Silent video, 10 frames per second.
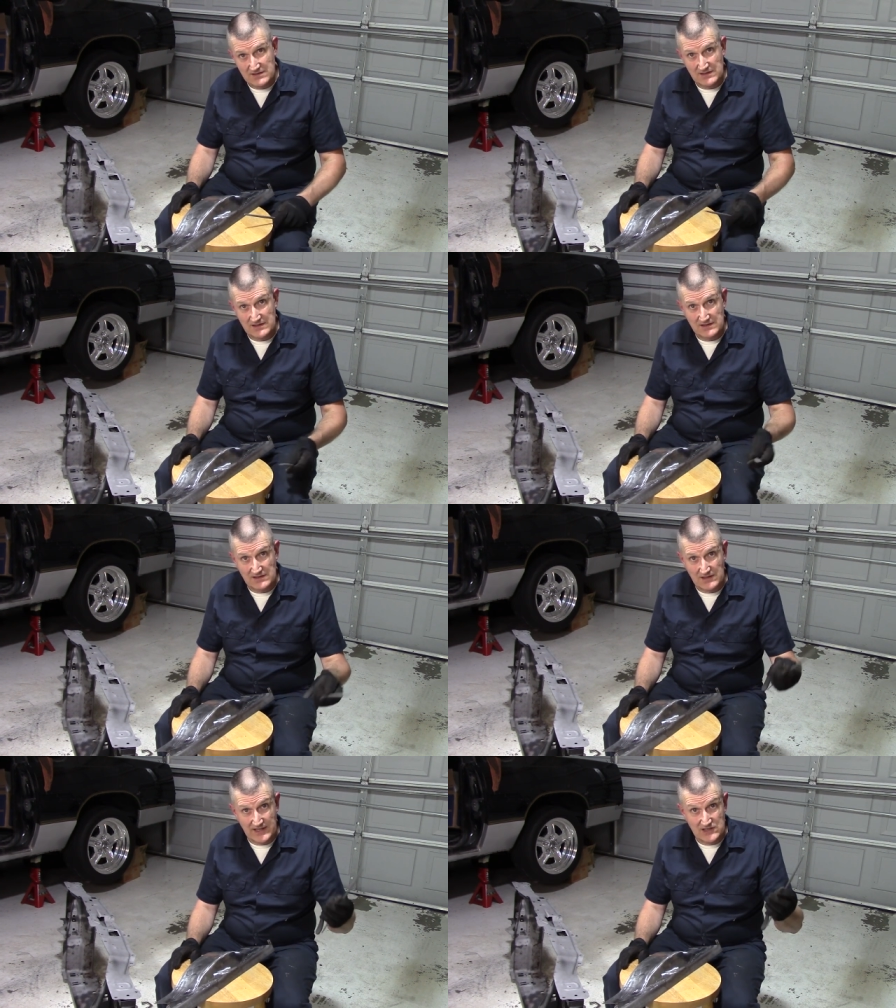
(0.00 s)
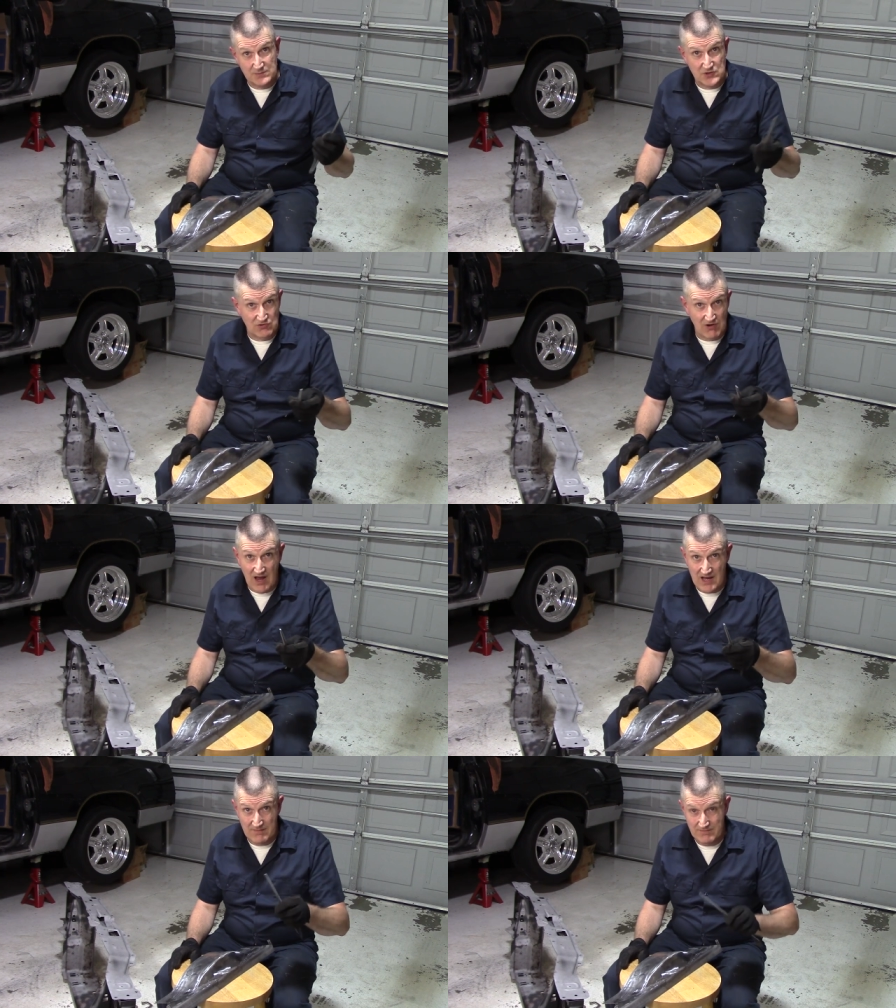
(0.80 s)
Uh, click
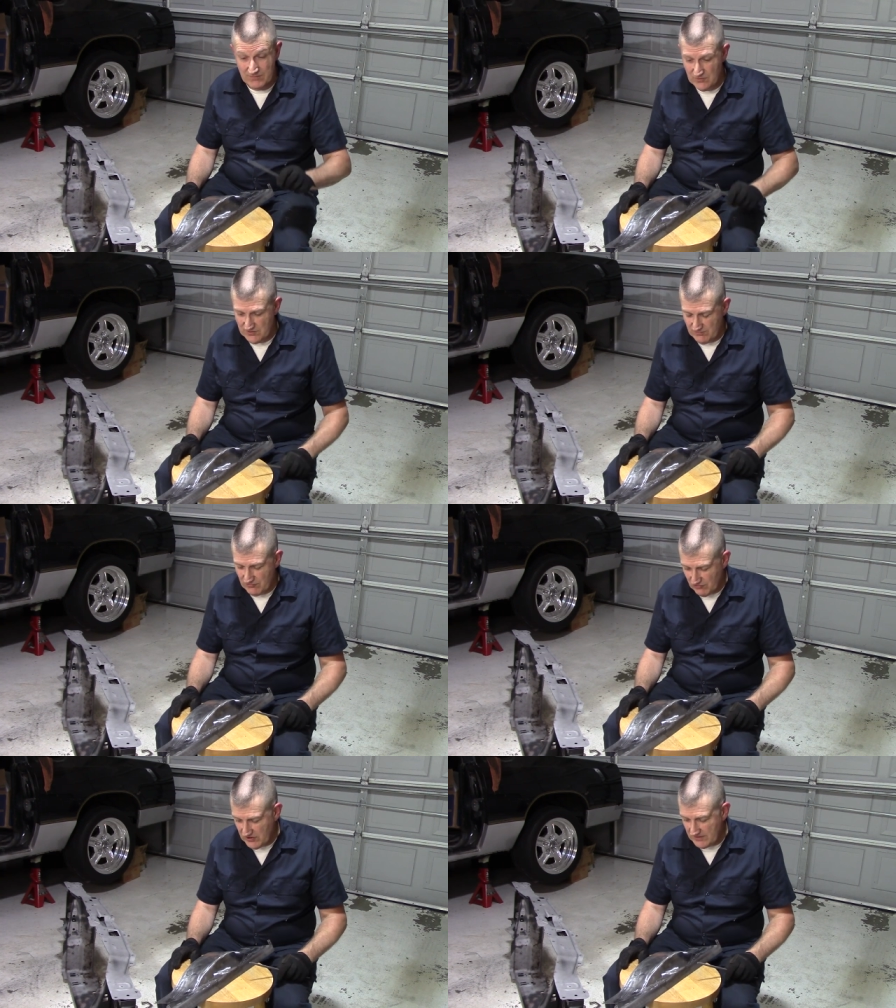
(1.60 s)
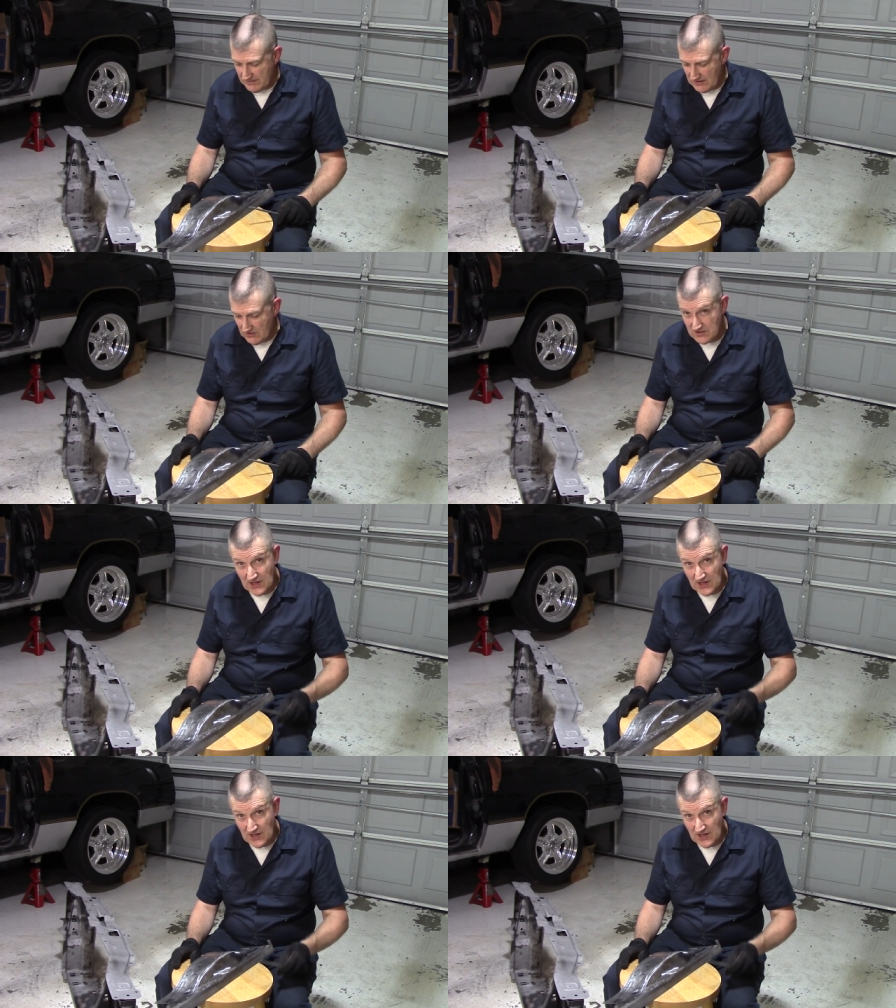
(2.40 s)
subscribe it would really be good.